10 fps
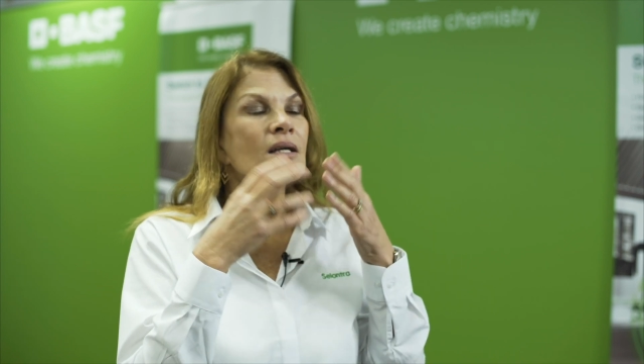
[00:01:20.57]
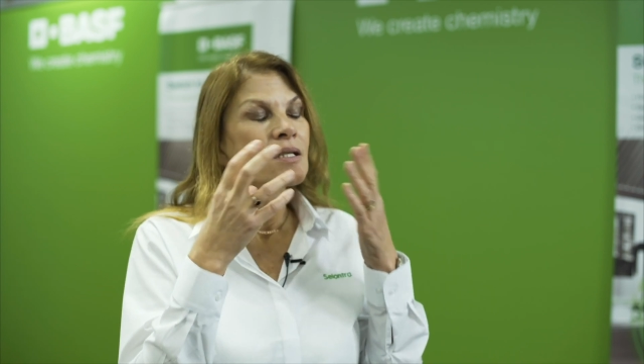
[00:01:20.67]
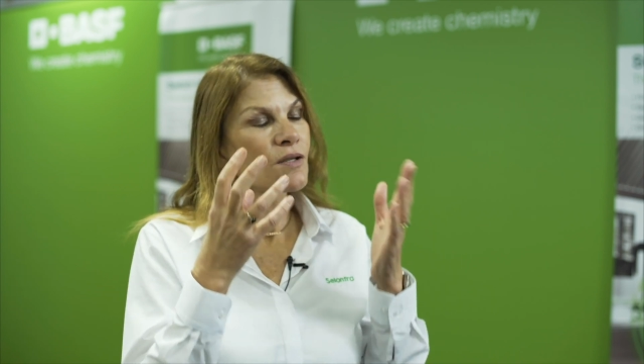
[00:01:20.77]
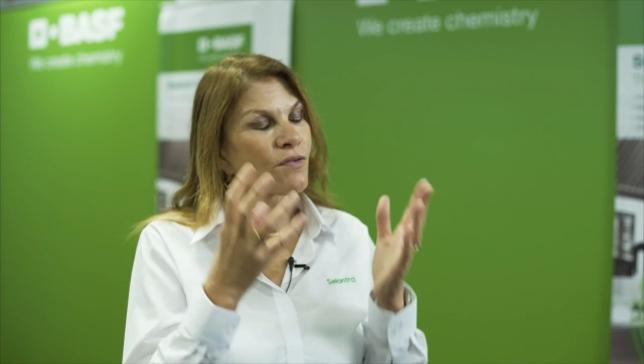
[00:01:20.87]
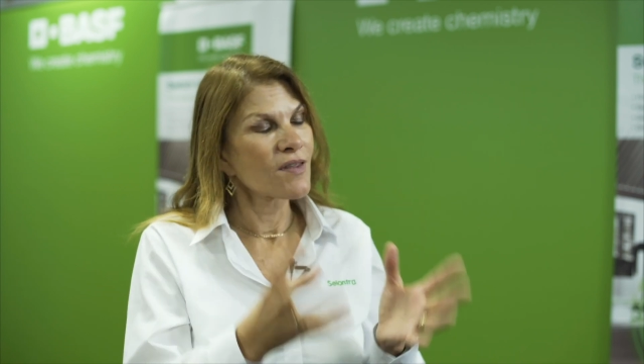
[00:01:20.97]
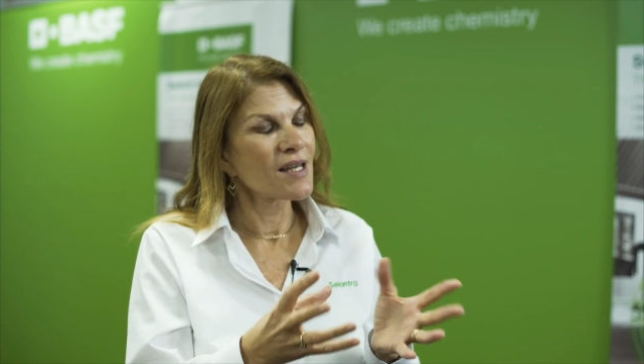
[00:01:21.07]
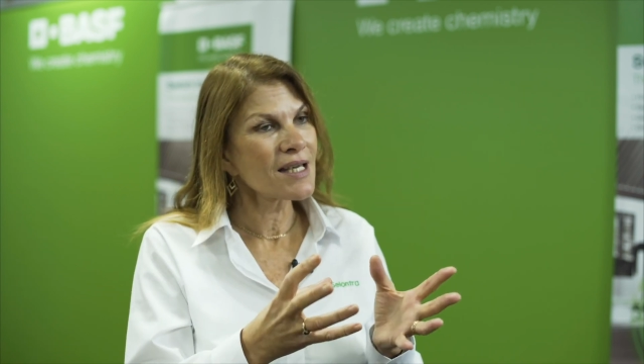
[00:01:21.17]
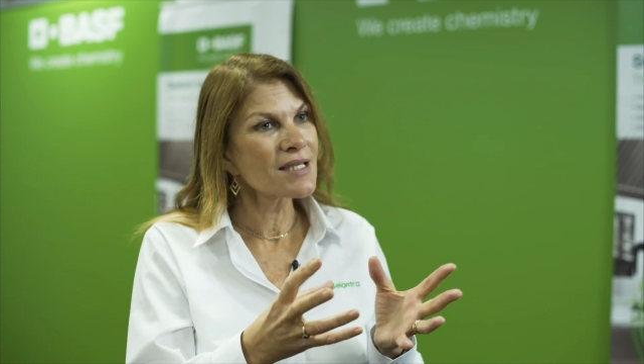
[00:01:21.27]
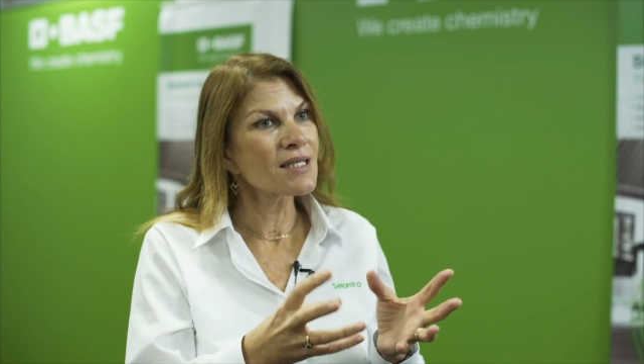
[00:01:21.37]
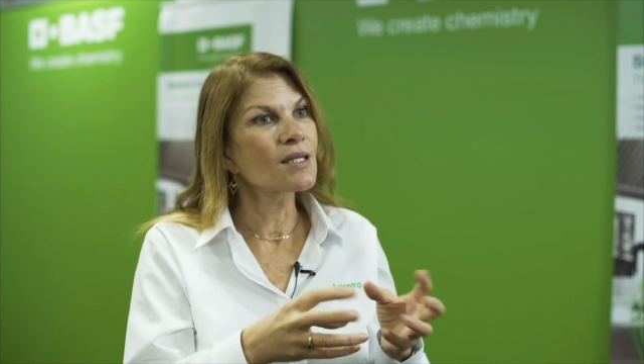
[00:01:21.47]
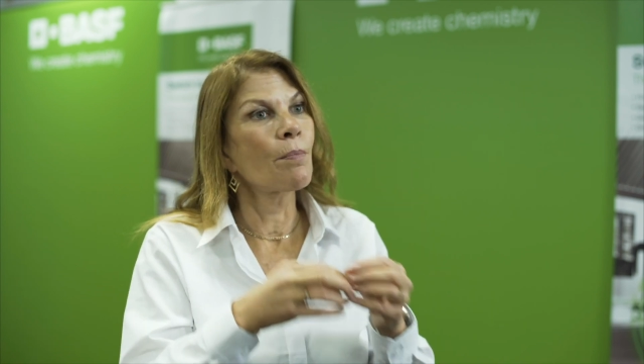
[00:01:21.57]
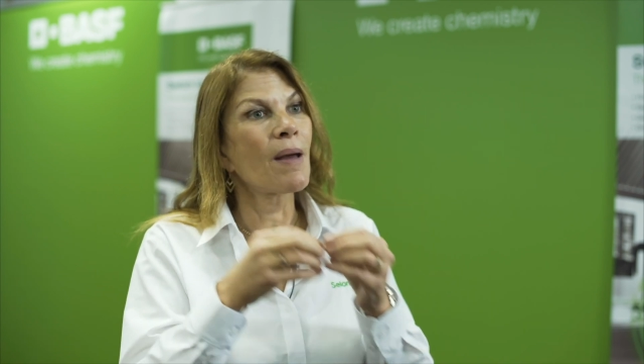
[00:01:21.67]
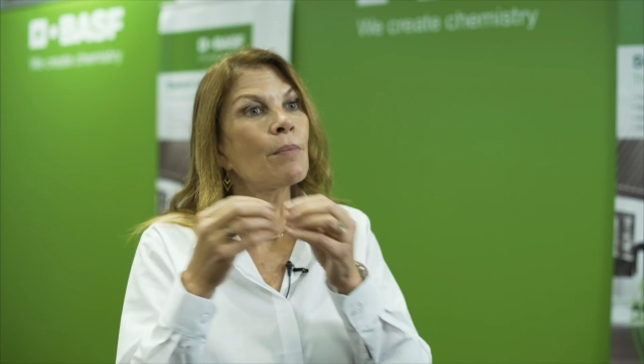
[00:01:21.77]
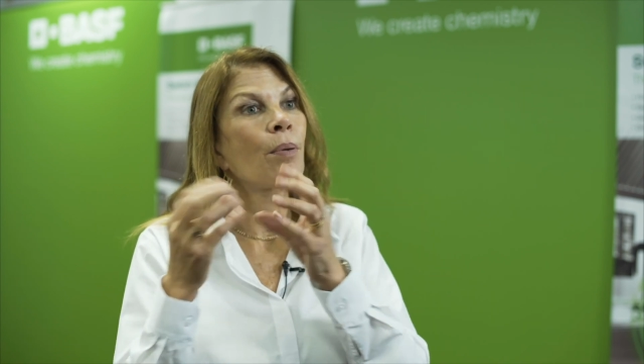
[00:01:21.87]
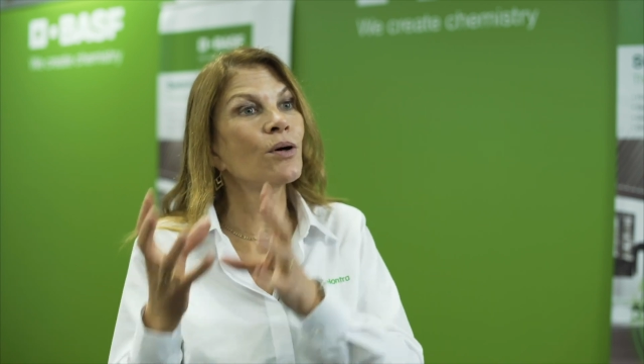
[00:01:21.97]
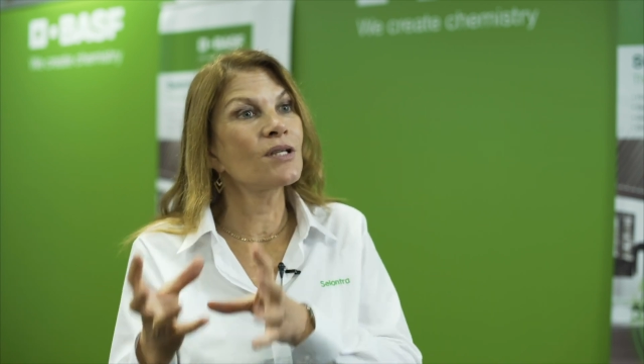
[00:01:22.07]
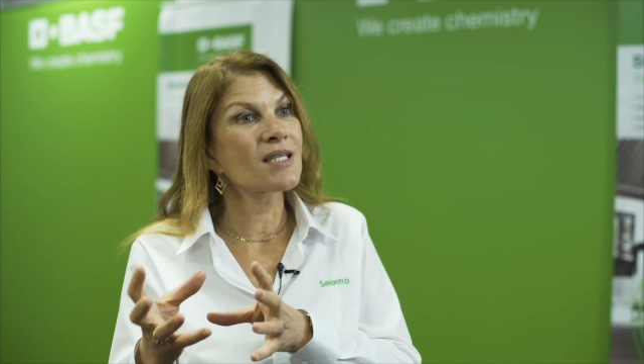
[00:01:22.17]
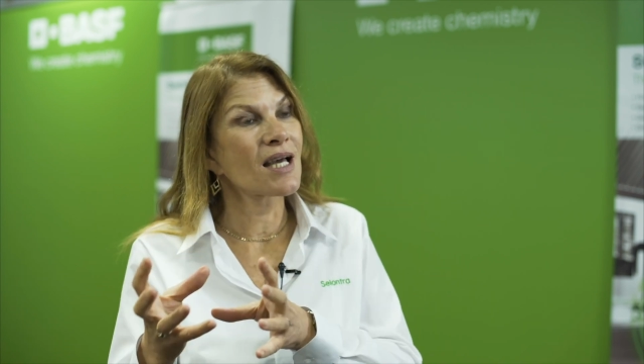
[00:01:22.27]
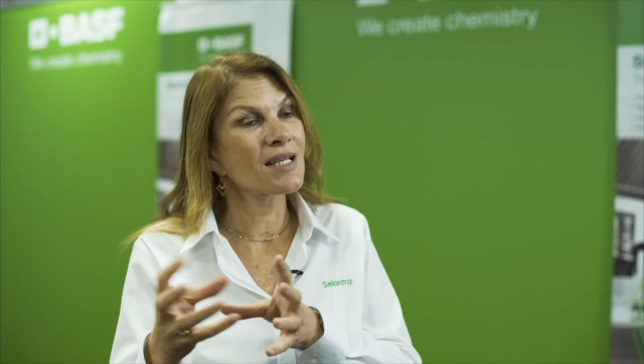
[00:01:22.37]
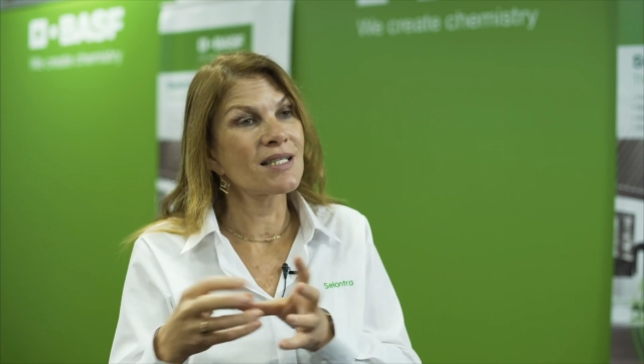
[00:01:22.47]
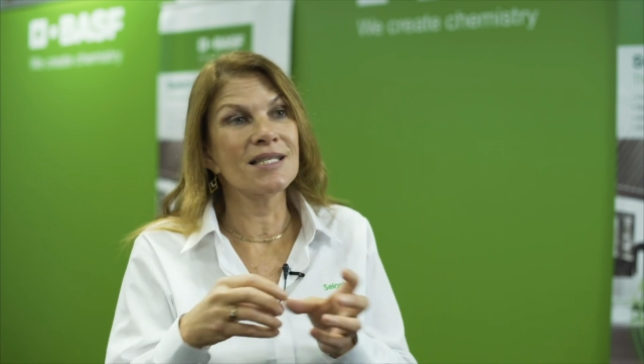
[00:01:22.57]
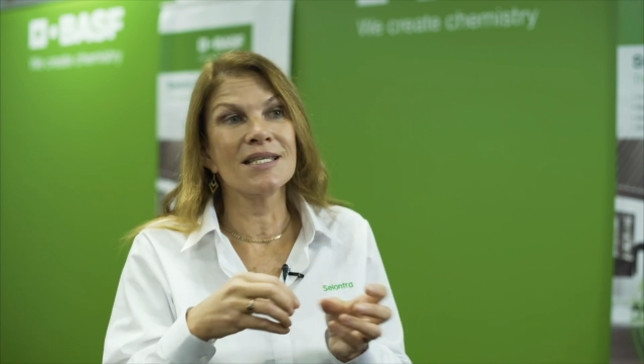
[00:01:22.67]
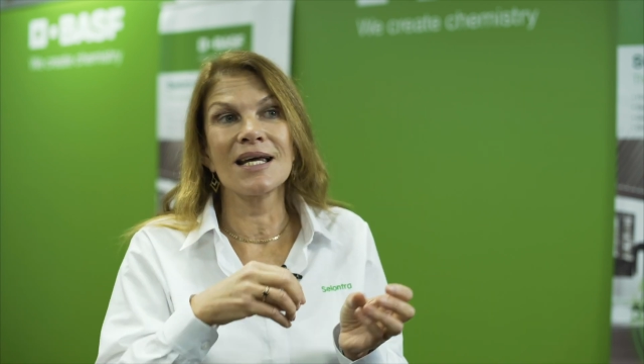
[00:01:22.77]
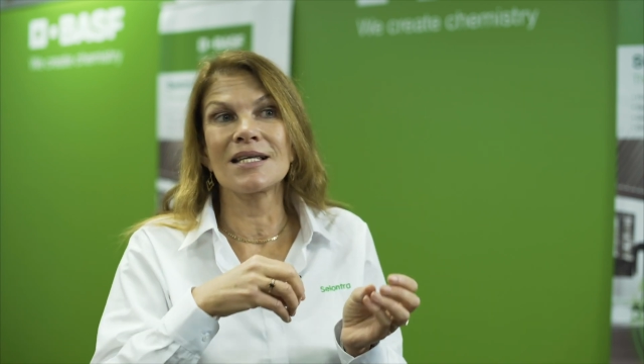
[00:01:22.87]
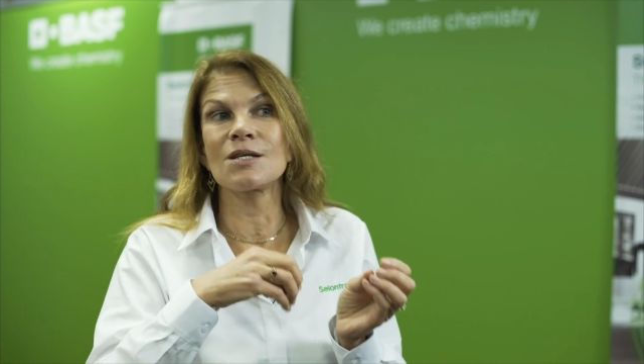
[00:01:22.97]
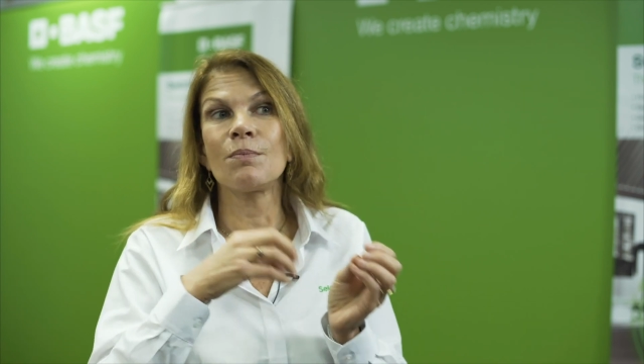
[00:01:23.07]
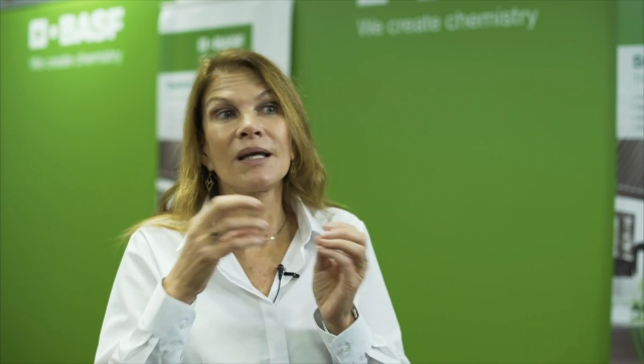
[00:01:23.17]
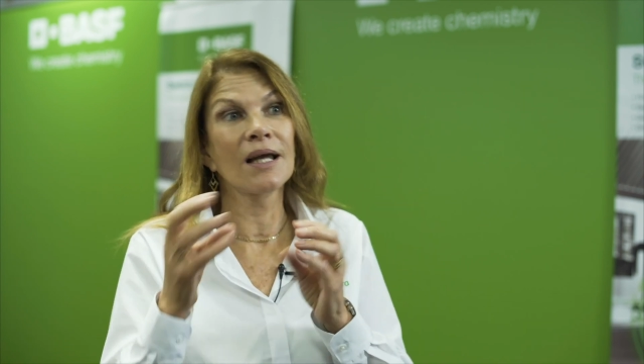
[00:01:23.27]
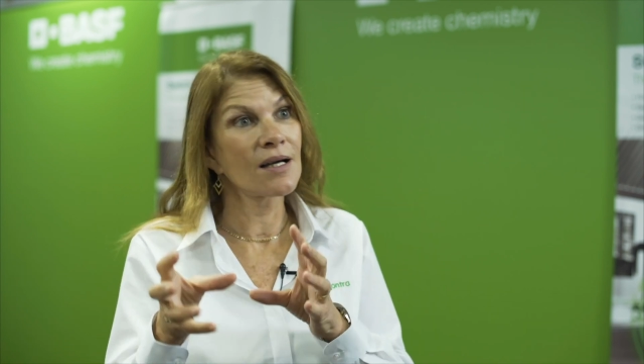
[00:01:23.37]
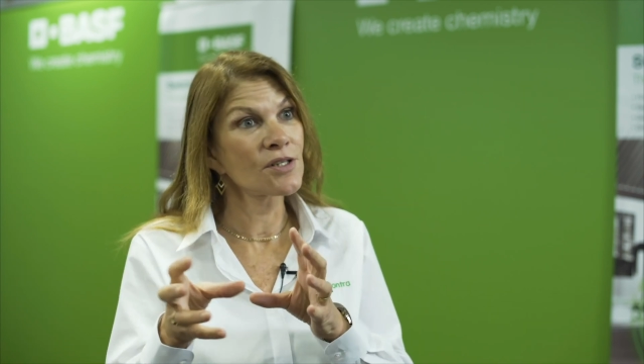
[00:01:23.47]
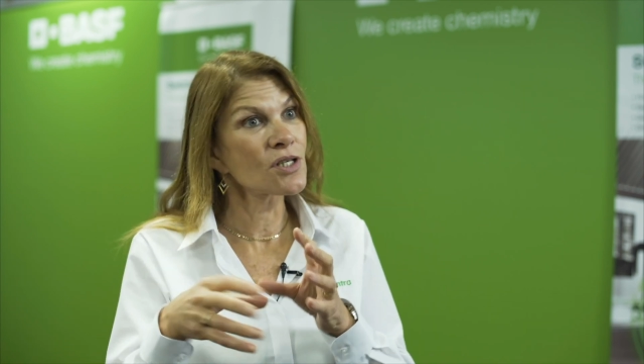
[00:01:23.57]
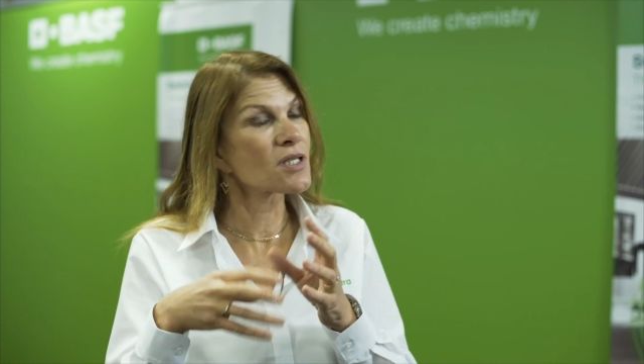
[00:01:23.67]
So for this, the bait point sizes tend to be larger,